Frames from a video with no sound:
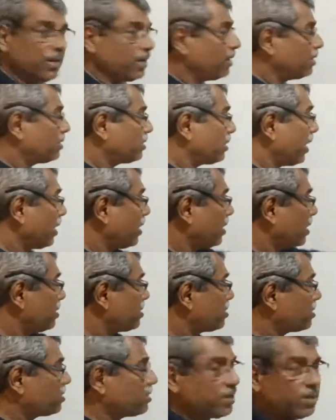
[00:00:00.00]

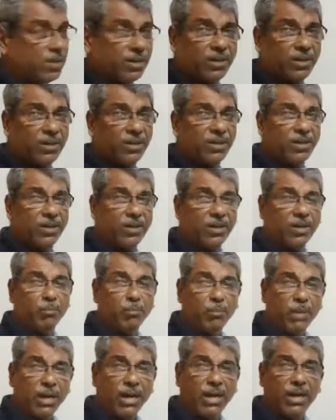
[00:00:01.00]
Cyclist,
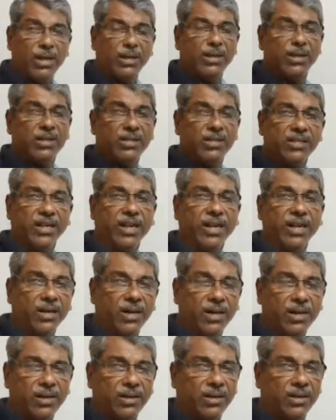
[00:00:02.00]
man and a cycle
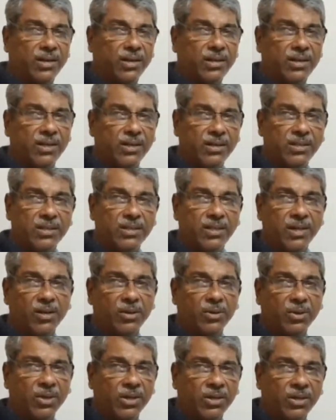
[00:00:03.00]
and other things all
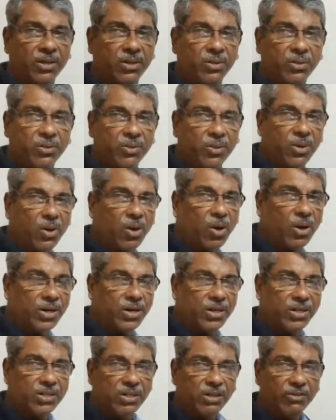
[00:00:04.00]
together to draw it
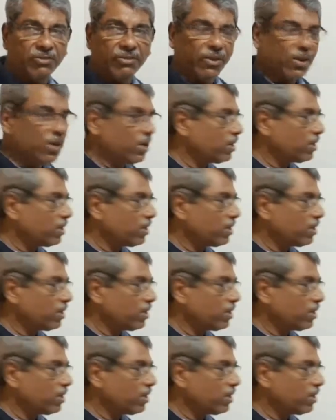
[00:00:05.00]
is difficult.